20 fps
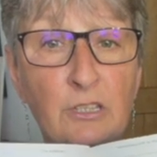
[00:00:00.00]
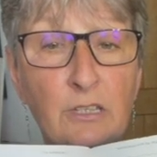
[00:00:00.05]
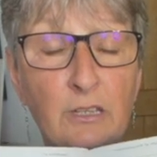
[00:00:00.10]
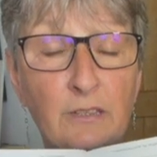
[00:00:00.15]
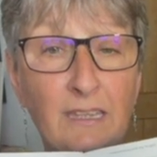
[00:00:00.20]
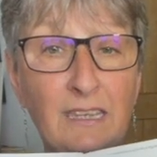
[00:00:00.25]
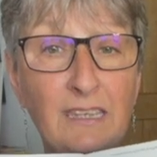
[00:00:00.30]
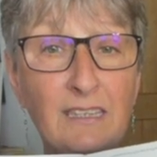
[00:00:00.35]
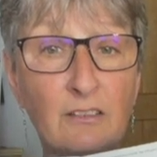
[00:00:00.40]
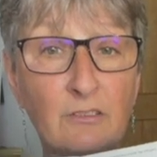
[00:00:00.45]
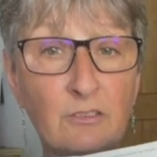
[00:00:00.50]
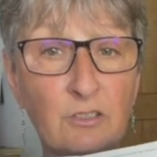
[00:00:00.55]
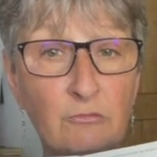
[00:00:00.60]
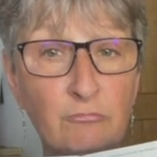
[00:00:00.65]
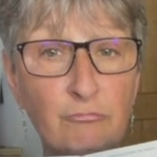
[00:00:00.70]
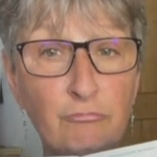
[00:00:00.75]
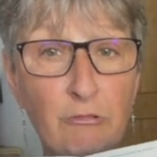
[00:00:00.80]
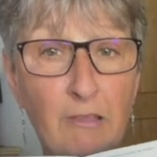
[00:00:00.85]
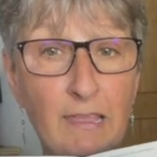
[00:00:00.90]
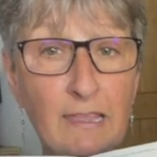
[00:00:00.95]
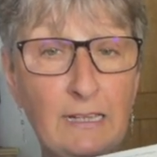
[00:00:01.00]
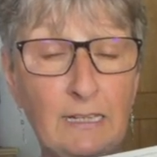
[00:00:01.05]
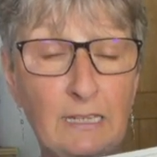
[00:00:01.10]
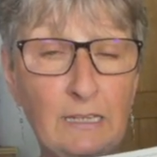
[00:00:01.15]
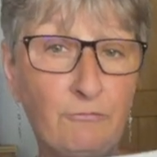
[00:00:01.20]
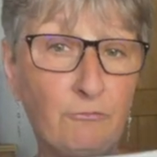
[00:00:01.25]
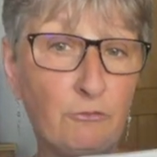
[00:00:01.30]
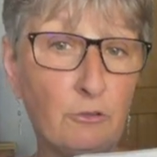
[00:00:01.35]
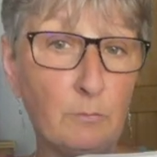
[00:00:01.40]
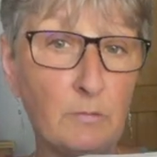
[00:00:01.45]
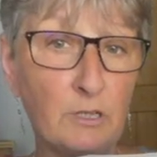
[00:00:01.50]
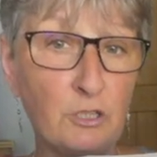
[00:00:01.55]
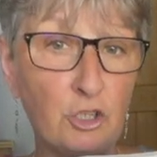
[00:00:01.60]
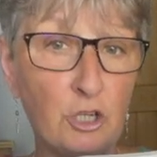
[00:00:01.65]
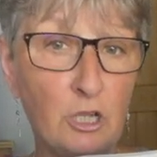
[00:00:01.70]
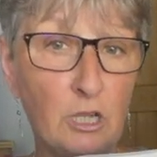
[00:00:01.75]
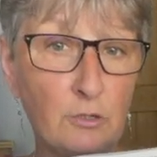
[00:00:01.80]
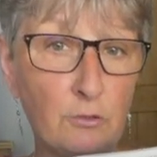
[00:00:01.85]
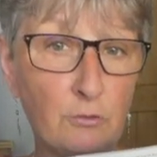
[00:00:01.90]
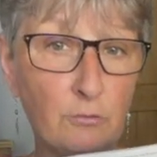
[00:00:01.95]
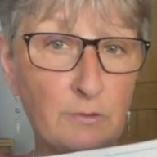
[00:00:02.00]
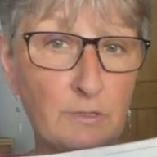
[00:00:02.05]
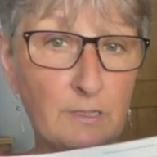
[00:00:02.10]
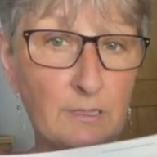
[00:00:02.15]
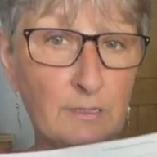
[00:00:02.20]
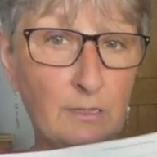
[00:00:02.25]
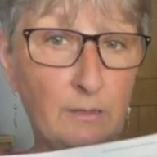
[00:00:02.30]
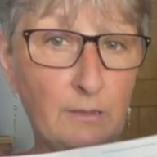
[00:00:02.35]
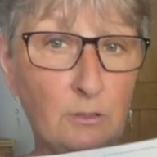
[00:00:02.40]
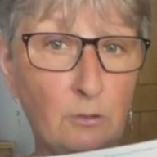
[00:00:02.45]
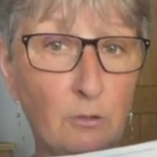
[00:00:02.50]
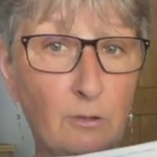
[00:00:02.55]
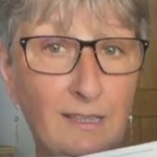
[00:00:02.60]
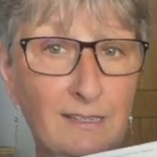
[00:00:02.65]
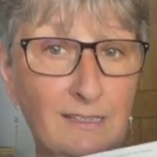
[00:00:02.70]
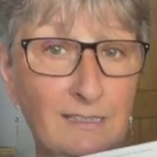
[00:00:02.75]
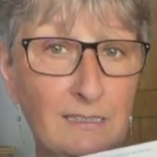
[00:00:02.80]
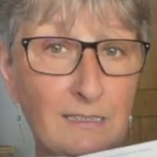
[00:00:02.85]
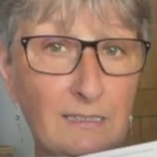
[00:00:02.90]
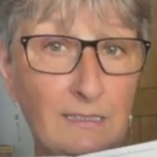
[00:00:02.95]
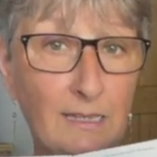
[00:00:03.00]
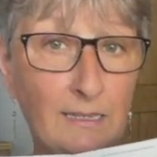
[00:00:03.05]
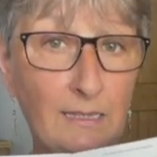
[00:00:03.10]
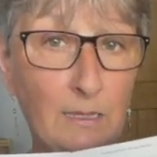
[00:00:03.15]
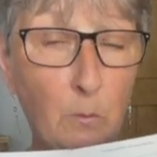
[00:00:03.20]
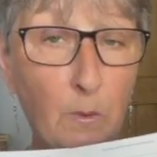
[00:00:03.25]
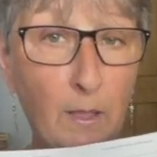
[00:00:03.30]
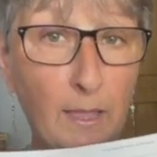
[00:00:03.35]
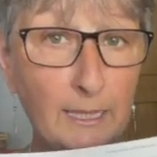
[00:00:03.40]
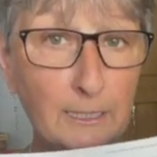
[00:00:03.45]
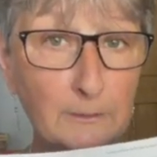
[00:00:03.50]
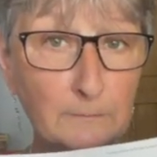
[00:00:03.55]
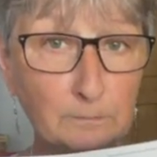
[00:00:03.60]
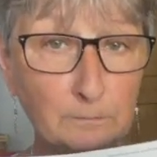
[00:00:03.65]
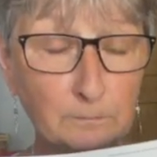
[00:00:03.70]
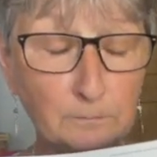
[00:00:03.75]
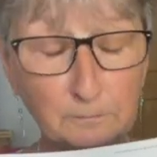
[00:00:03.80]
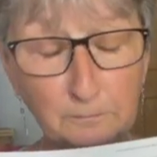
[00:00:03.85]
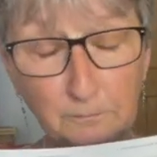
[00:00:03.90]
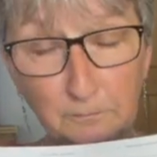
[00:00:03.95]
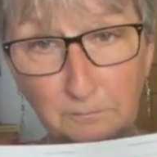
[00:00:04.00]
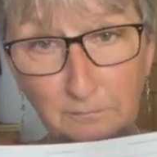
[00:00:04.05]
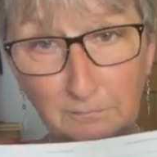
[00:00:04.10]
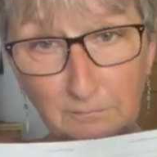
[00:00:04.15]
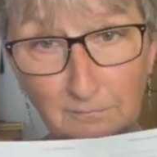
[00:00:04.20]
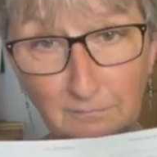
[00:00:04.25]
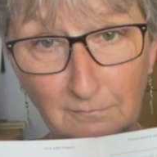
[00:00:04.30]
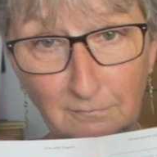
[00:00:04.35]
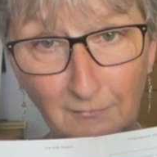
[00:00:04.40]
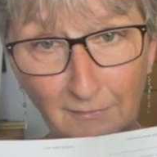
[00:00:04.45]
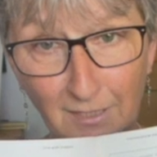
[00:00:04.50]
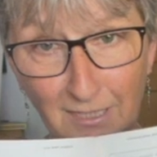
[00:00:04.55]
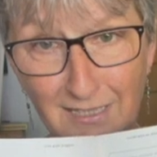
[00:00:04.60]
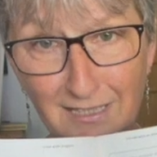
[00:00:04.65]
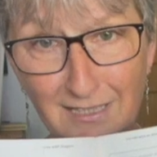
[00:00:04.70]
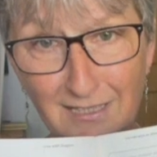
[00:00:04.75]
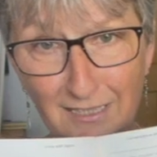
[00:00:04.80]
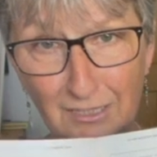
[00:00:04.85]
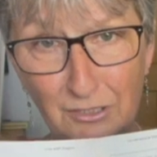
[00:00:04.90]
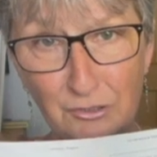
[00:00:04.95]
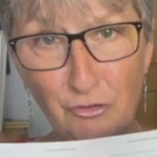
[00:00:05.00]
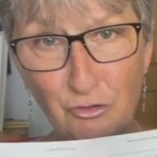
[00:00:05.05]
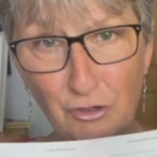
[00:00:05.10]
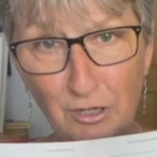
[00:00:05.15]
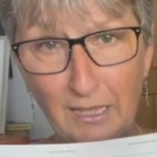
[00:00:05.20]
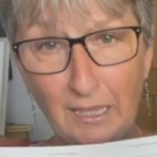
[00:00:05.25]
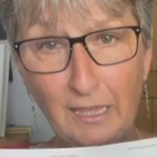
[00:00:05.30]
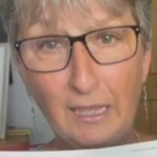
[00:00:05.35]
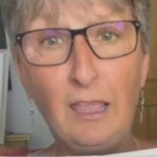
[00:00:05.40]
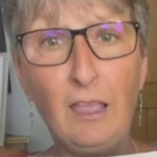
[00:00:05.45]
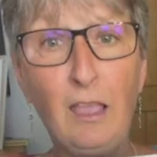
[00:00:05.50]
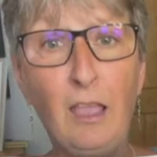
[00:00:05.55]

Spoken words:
So these are directly from my journals, so they're not edited anyway. This is literally